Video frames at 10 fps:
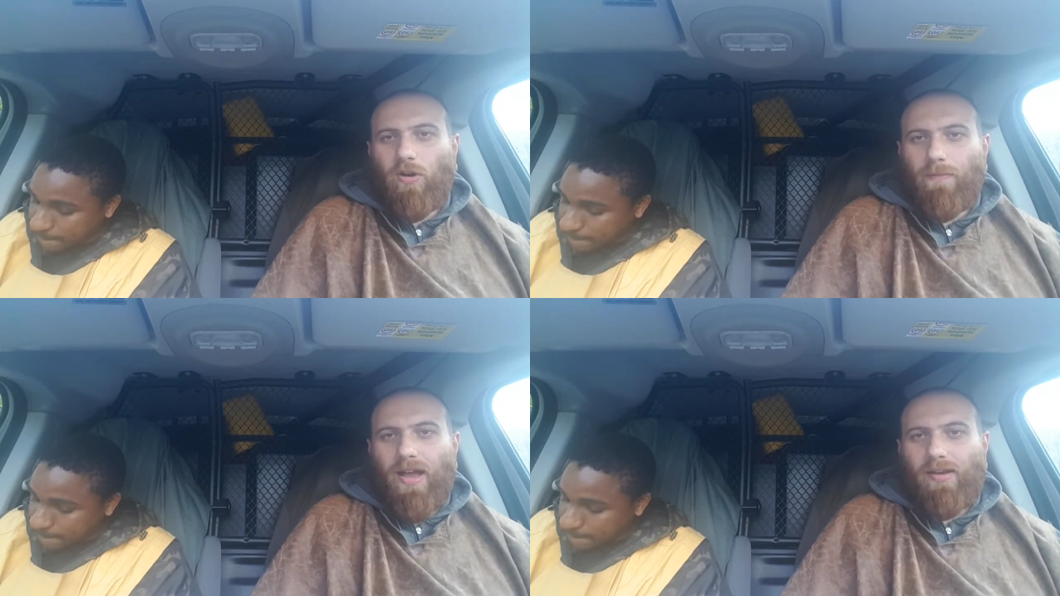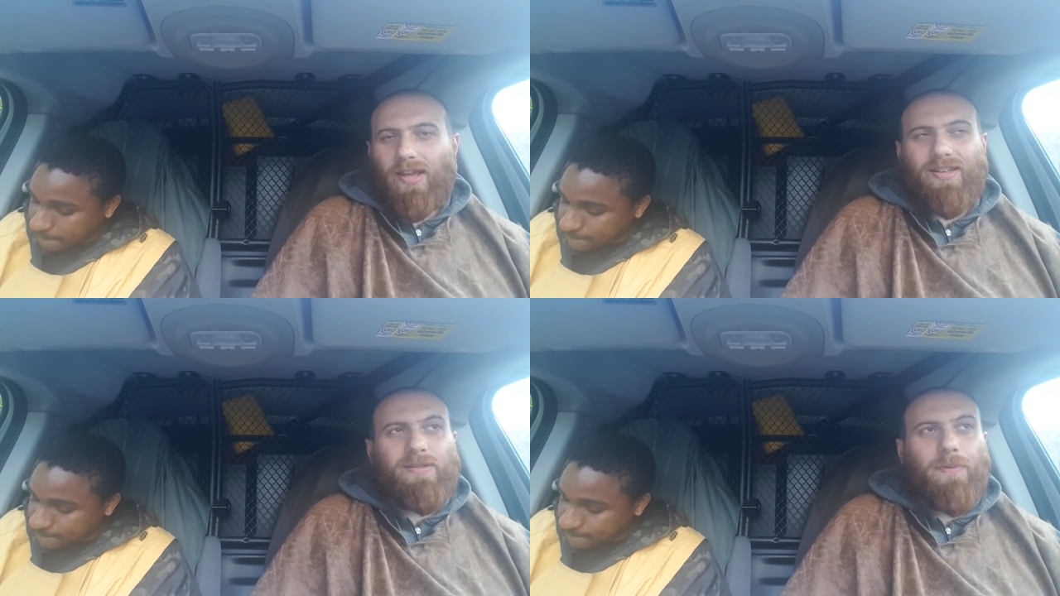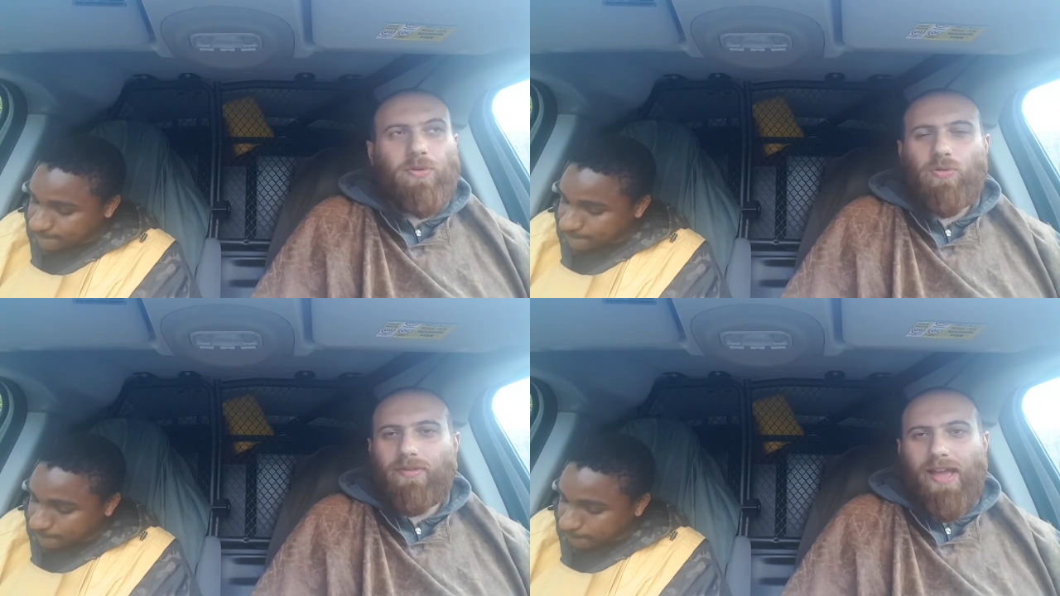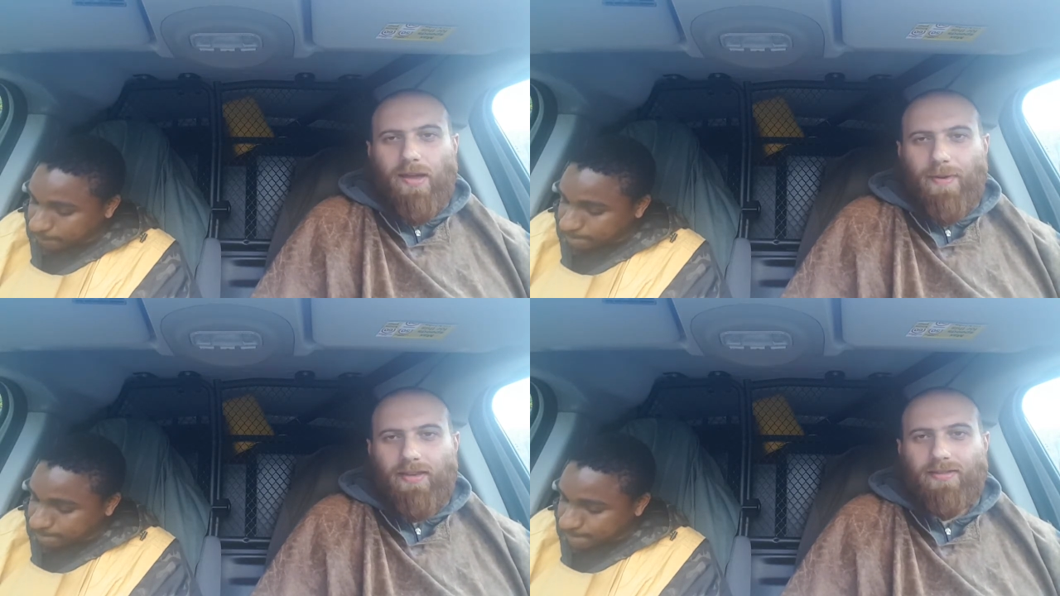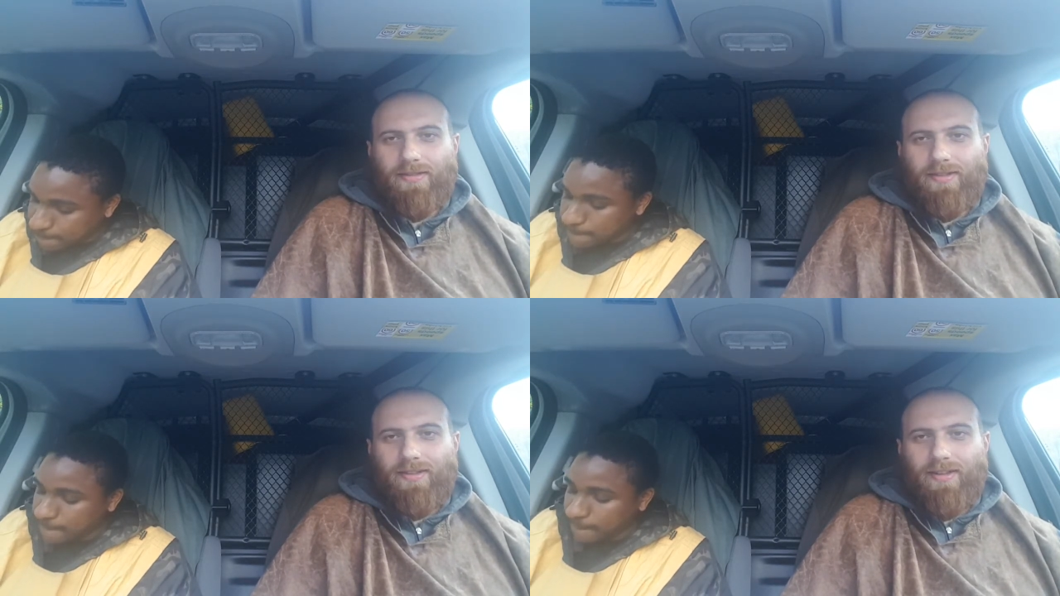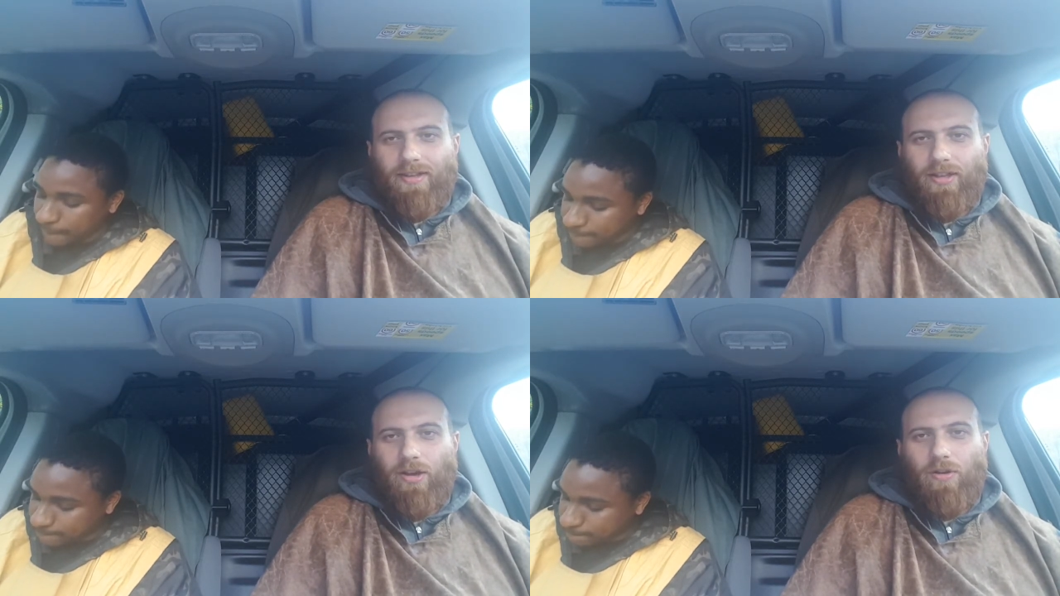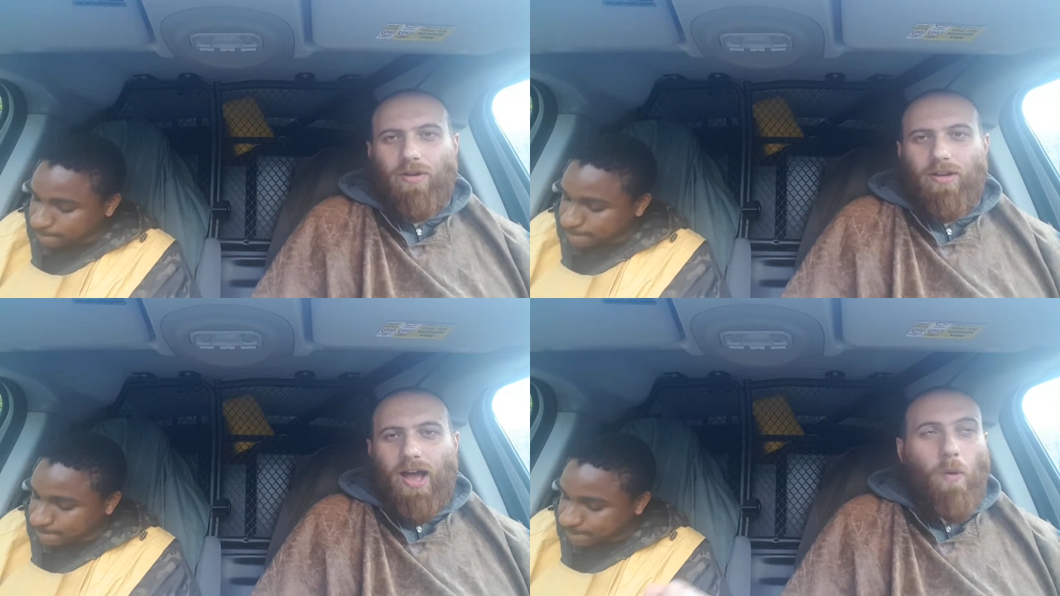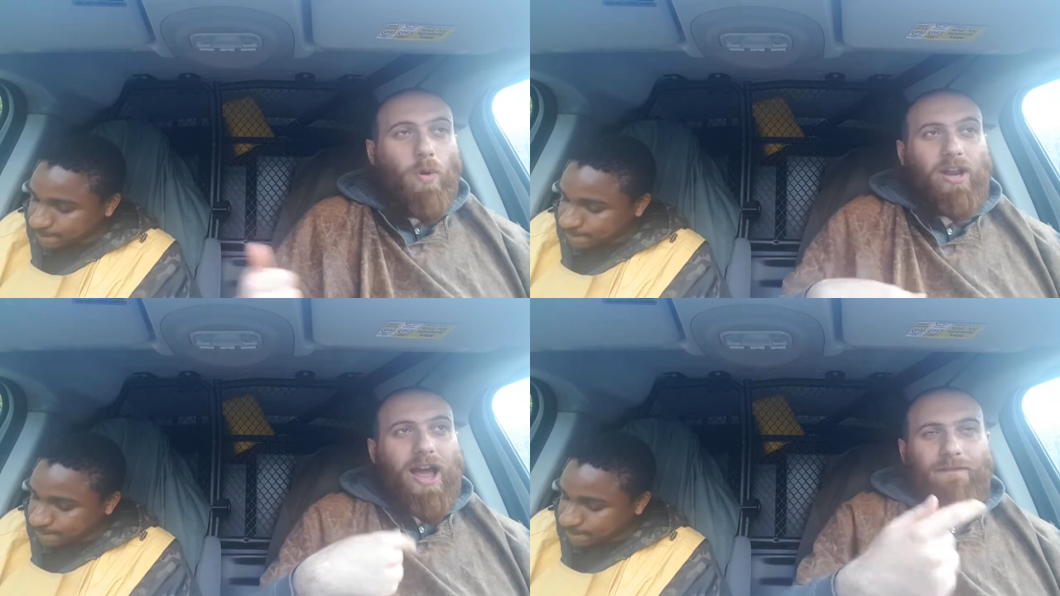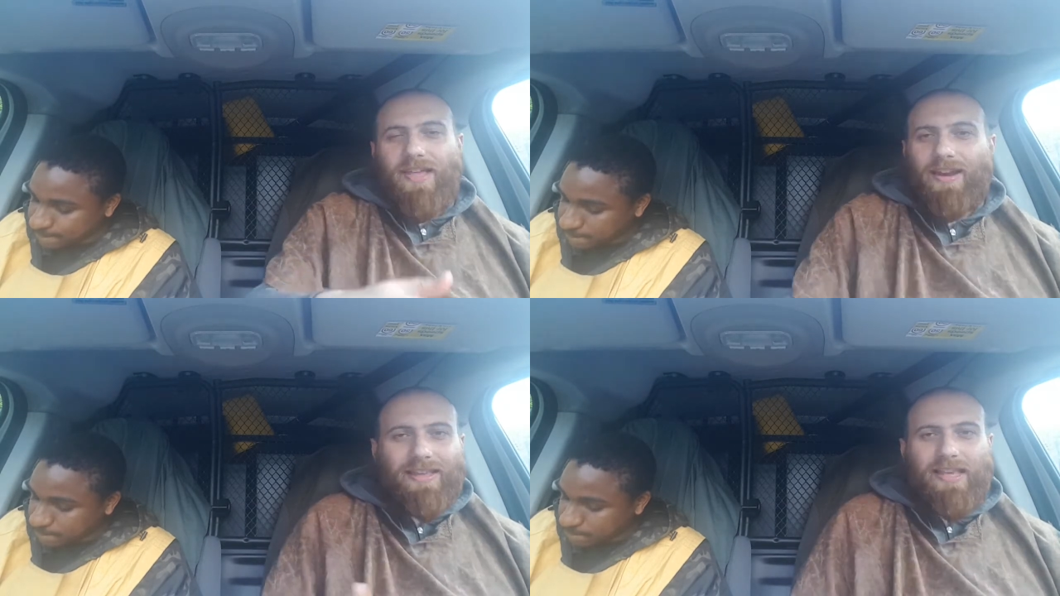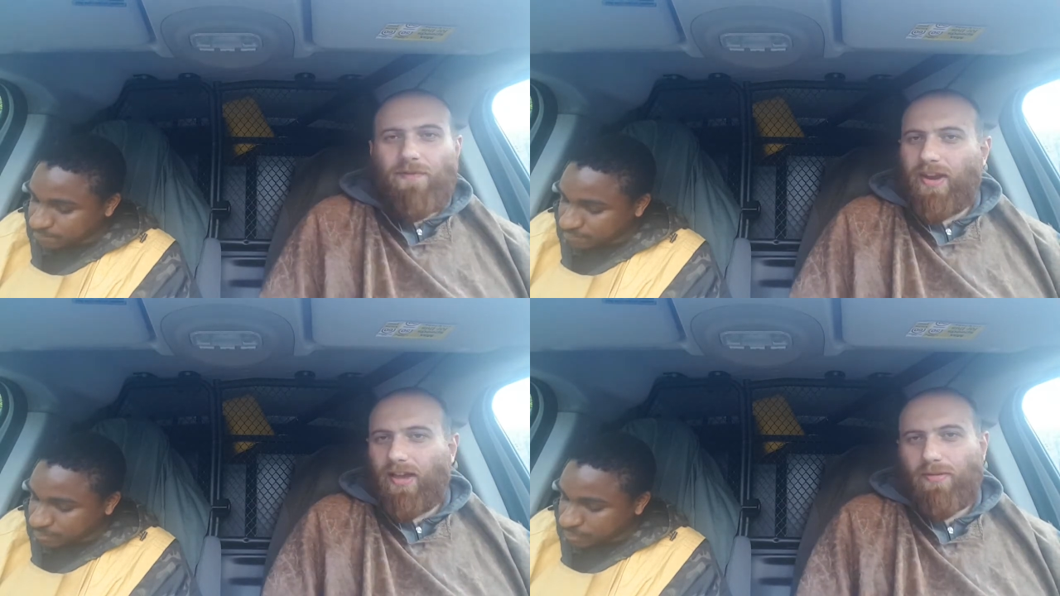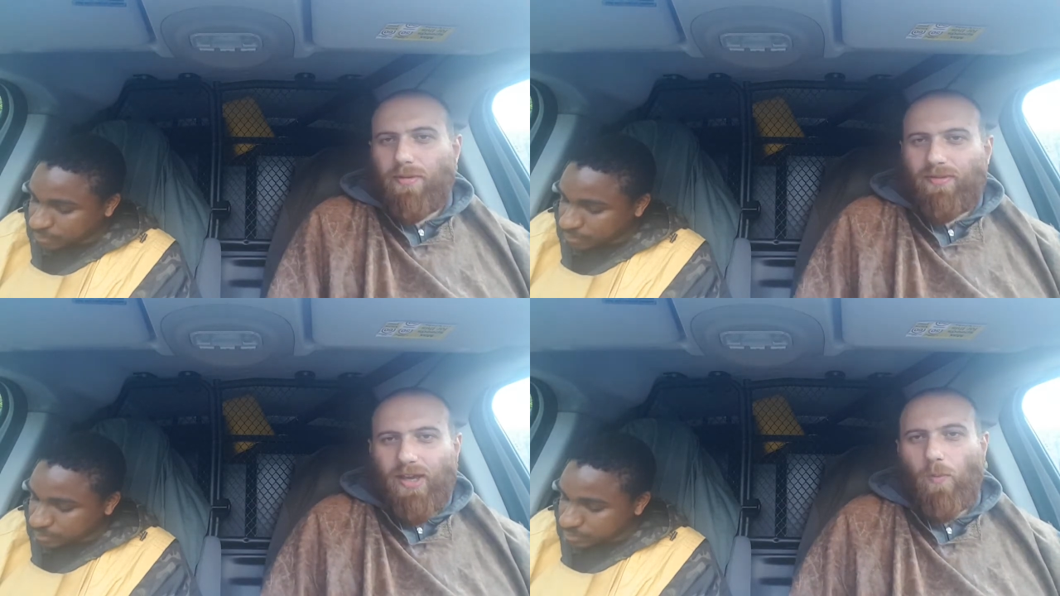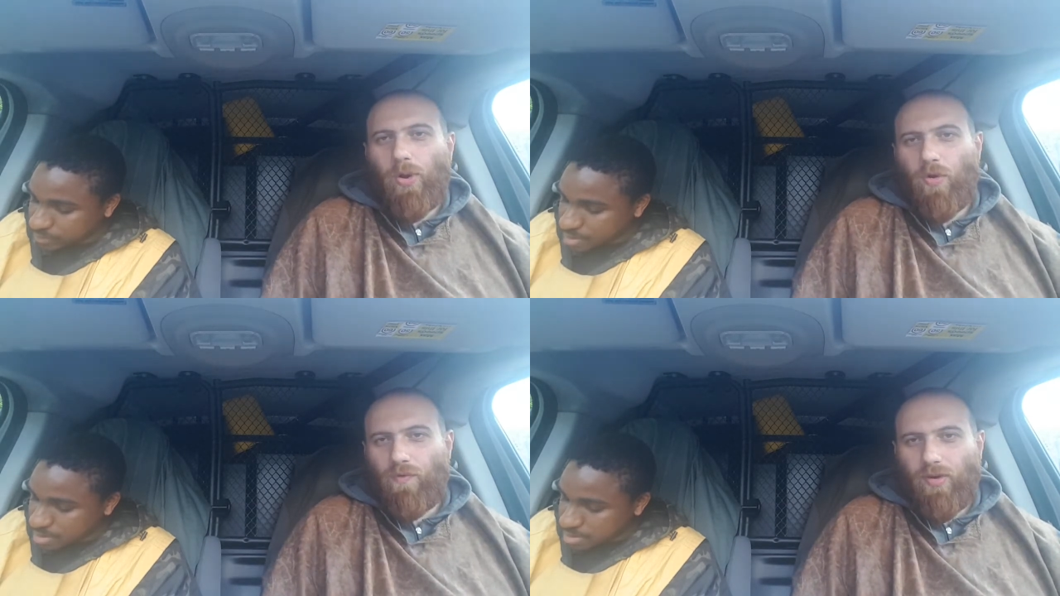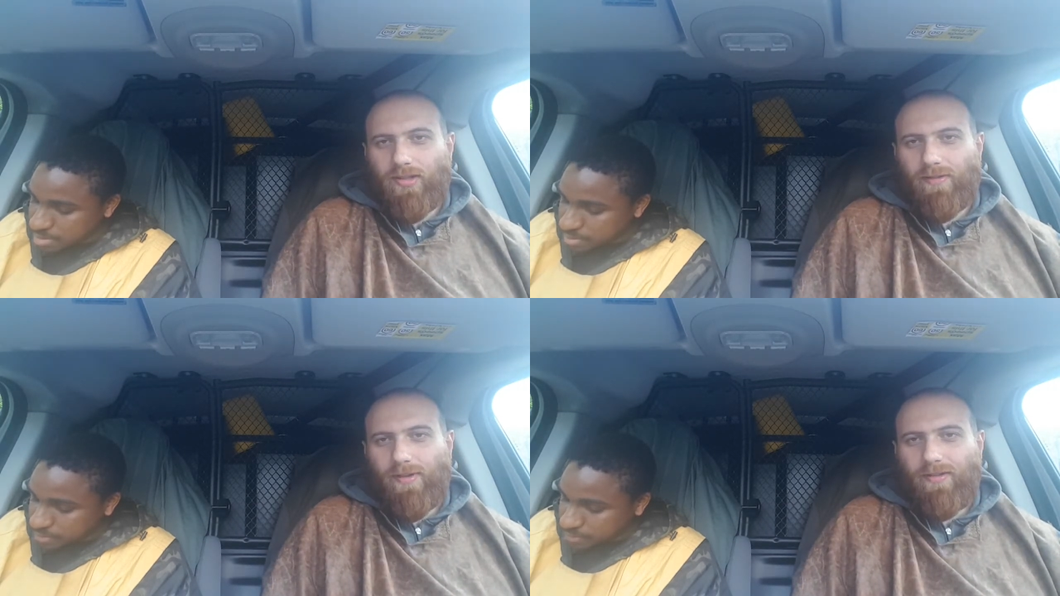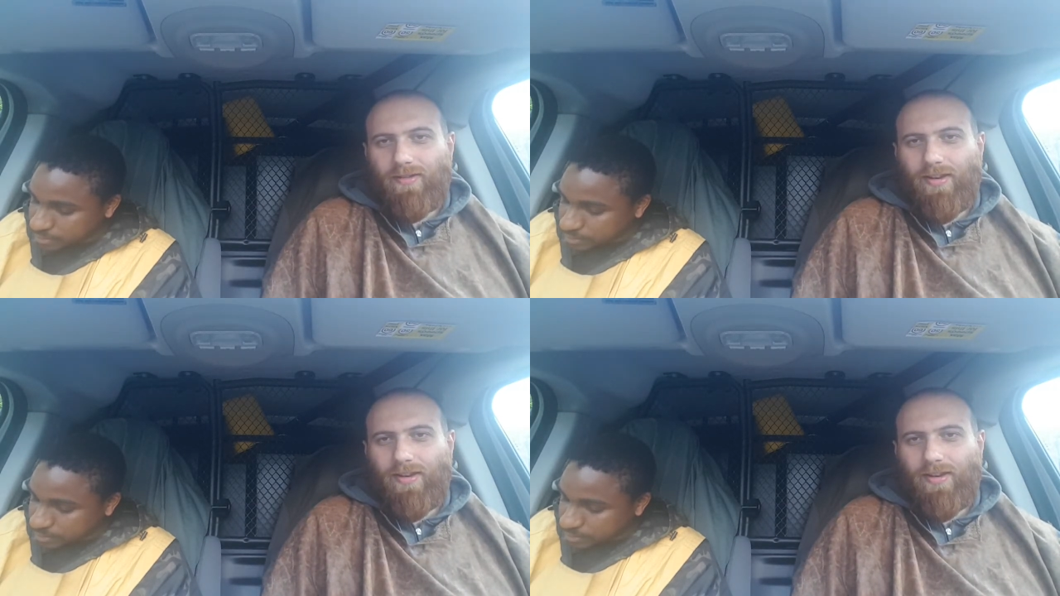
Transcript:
Speaker 1: her mind. He had a spiritual database. Oh yeah. You know, and we're gonna have that. These heathen ain't gonna be able to get one over us, man.